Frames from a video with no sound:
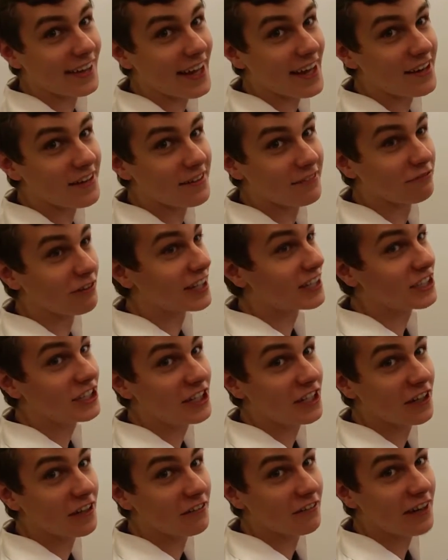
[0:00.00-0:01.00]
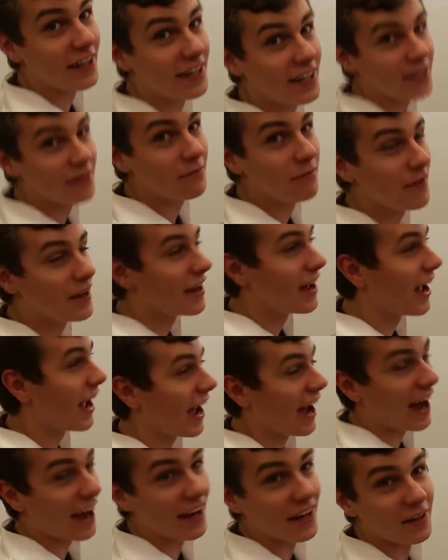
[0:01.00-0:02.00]
the enriched uranium,
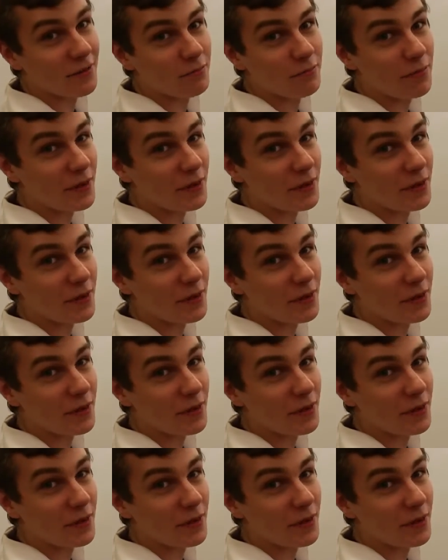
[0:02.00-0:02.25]
and